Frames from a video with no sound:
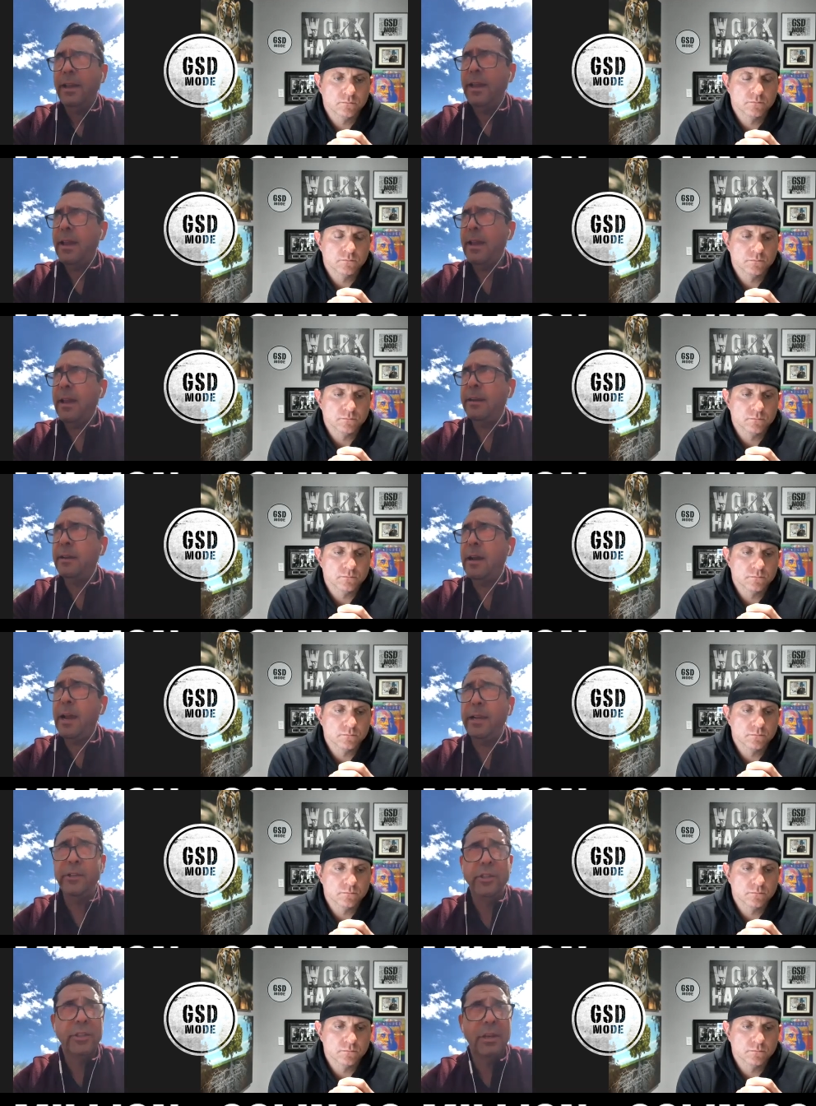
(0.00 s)
Speaker 1: And
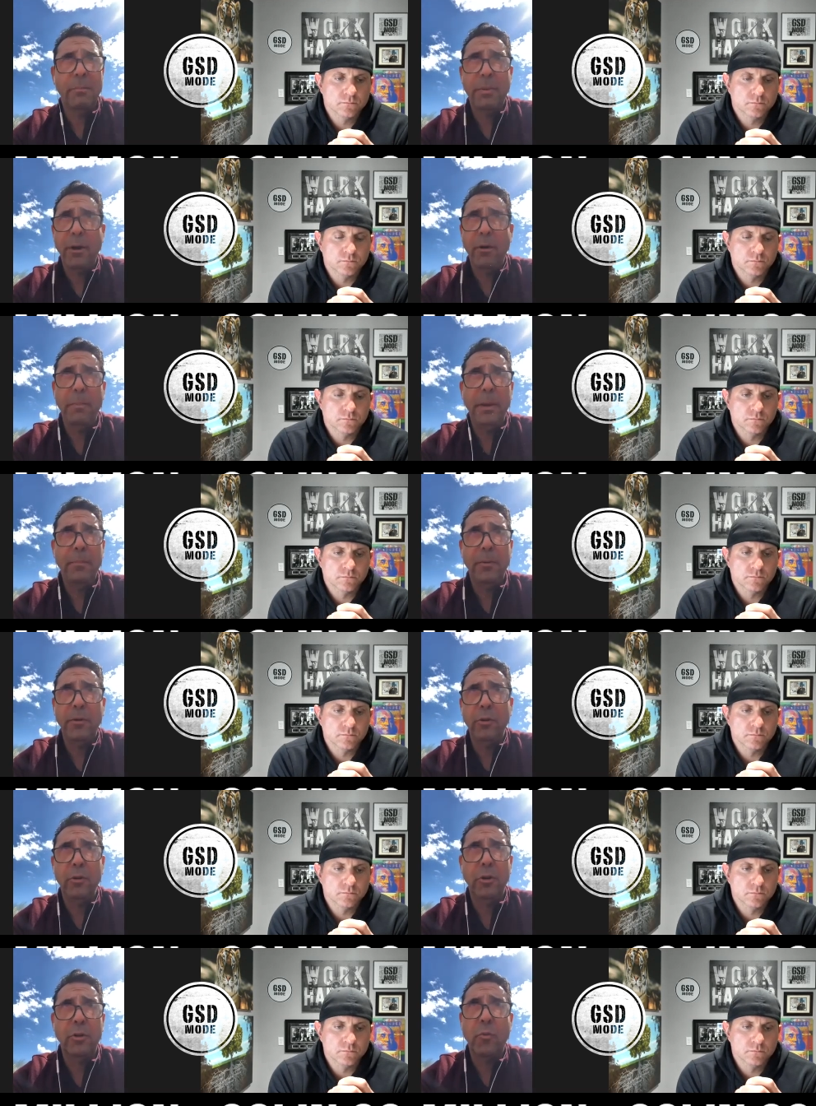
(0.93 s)
I just compel people
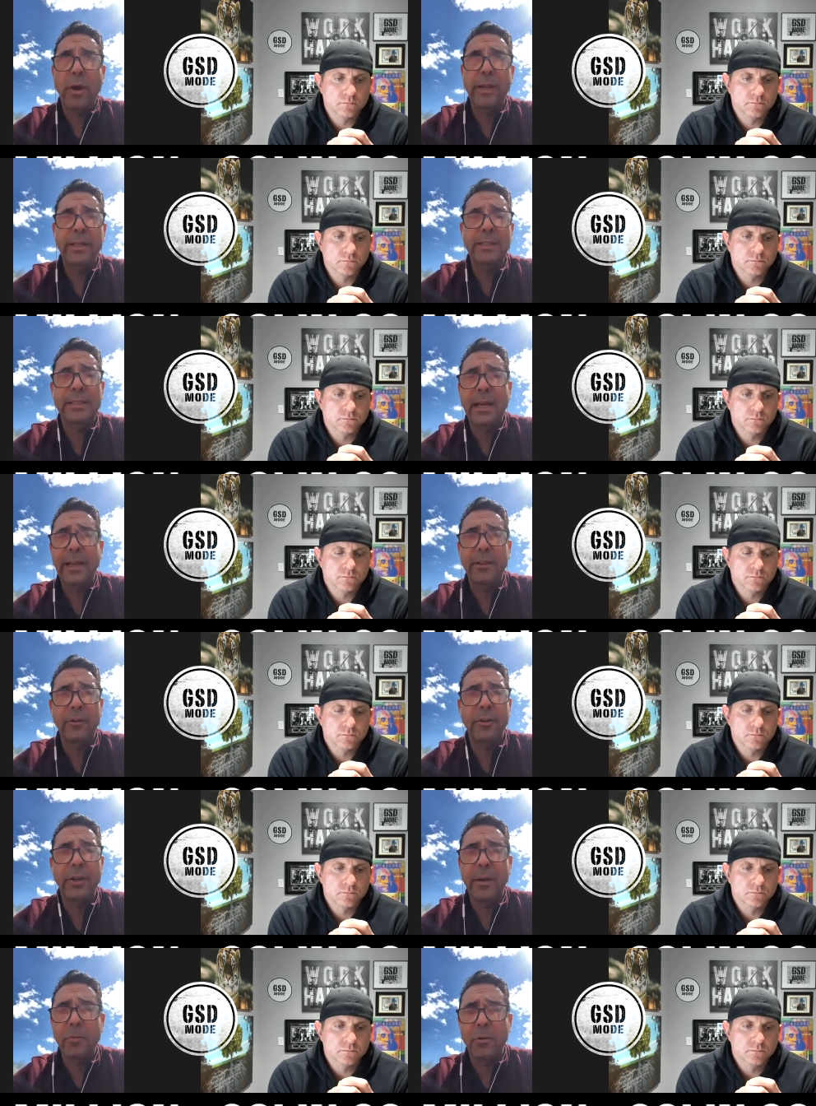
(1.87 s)
to look right inside
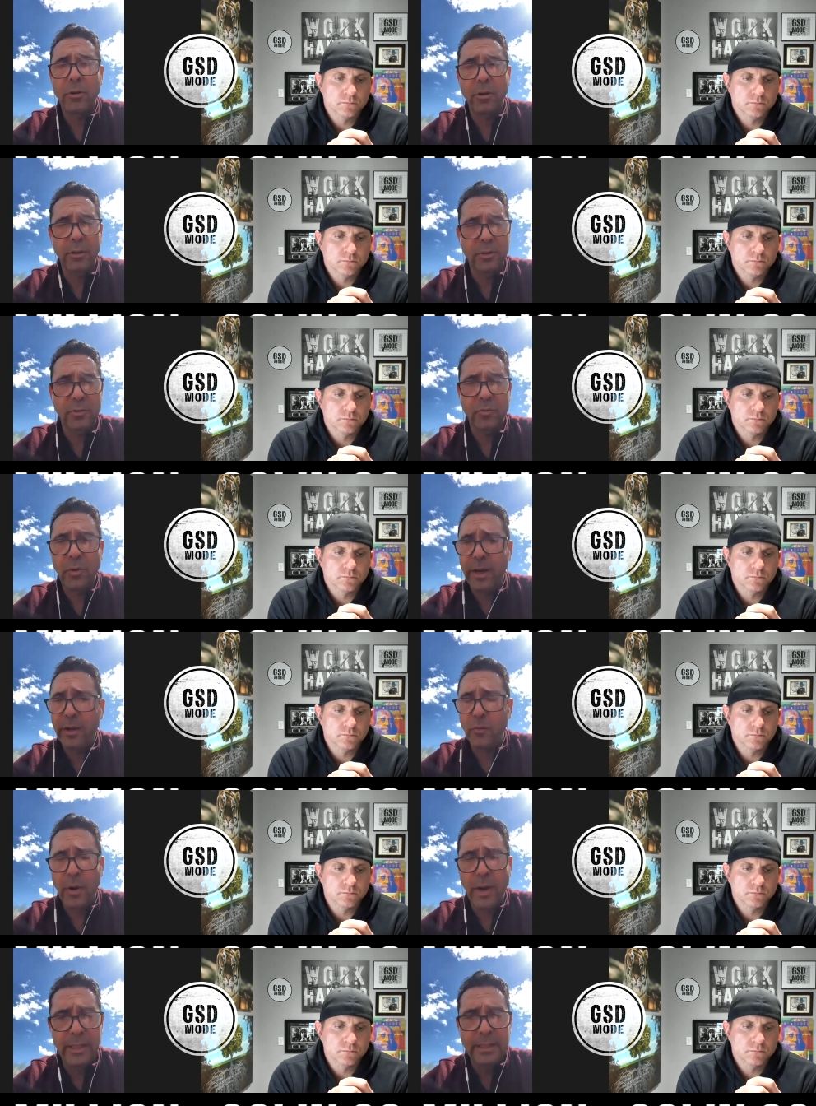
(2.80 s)
their neighborhoods,
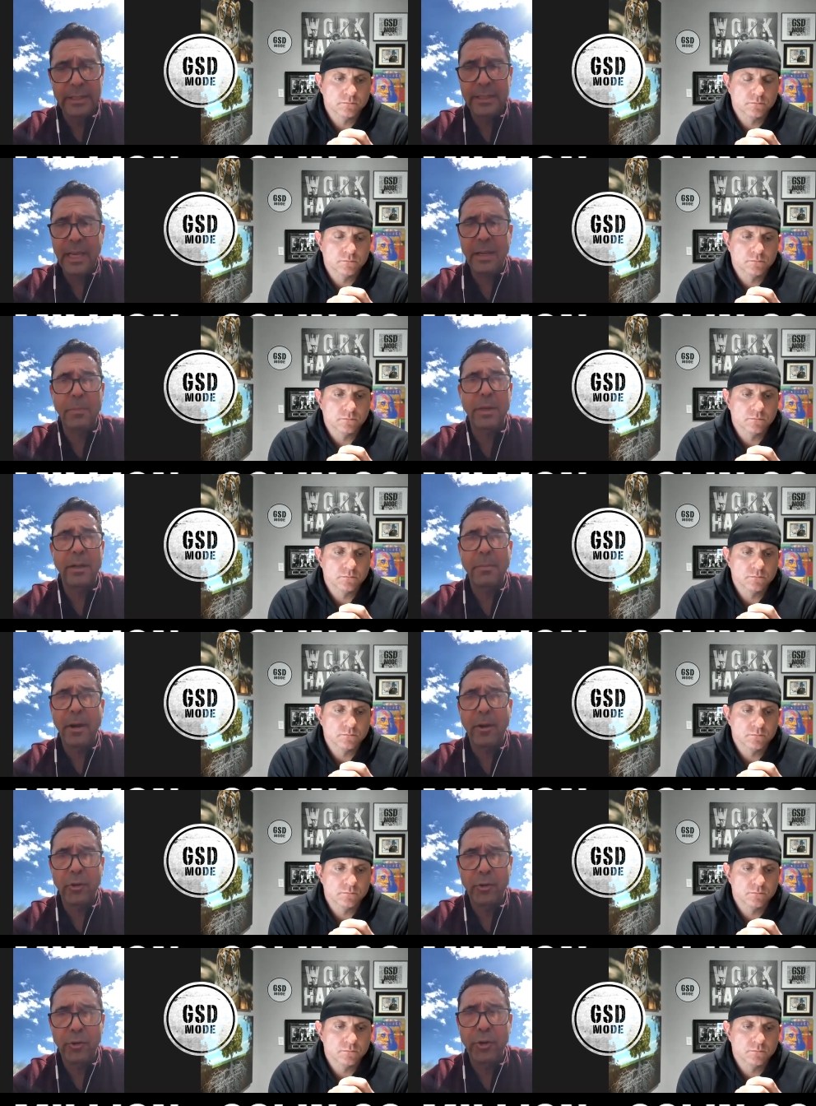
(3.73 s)
right? Write a statement
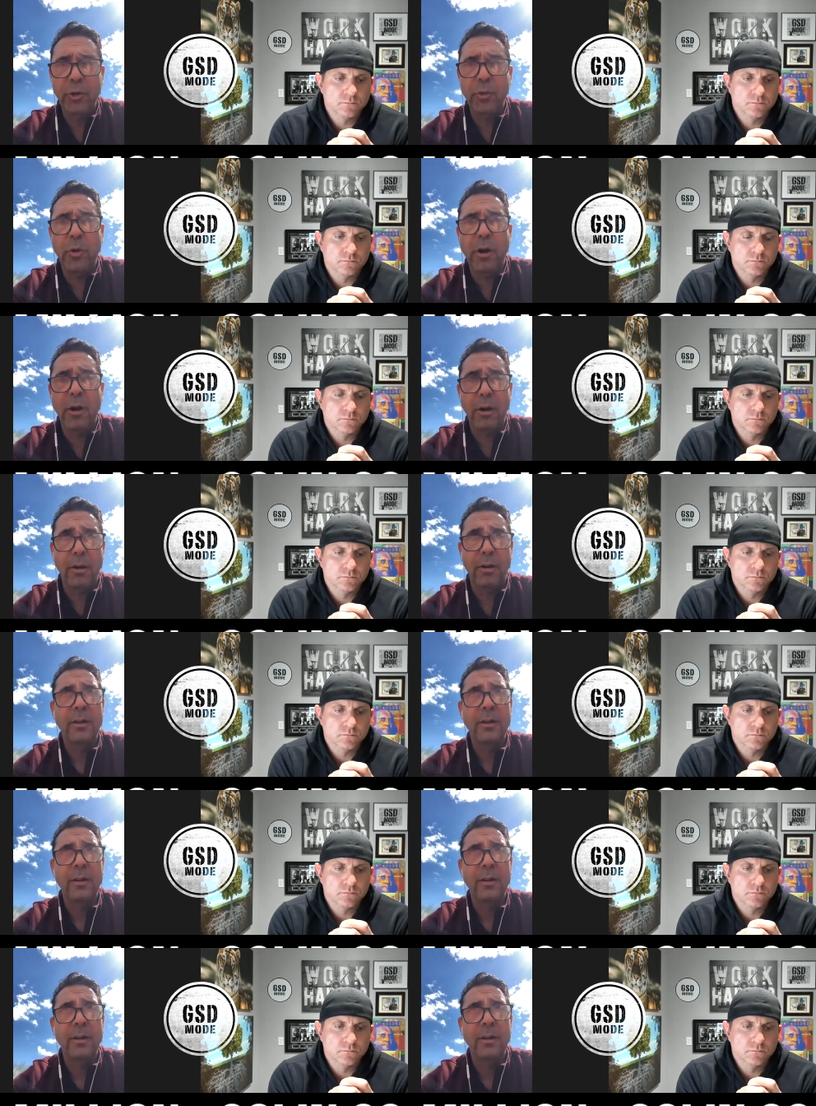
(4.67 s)
about who you are.